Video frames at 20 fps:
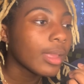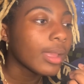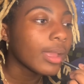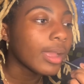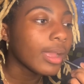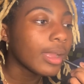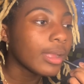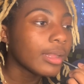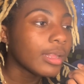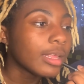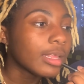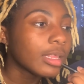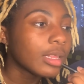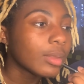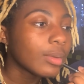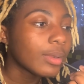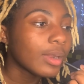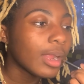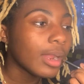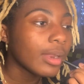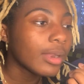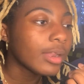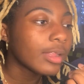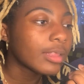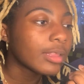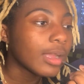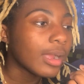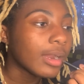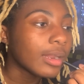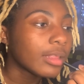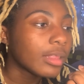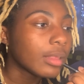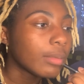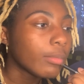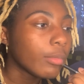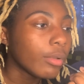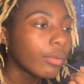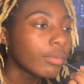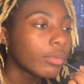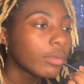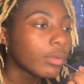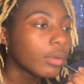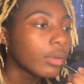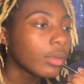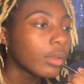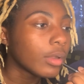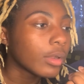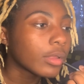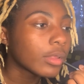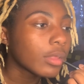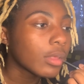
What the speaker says: And this is when I decided to move to New York too.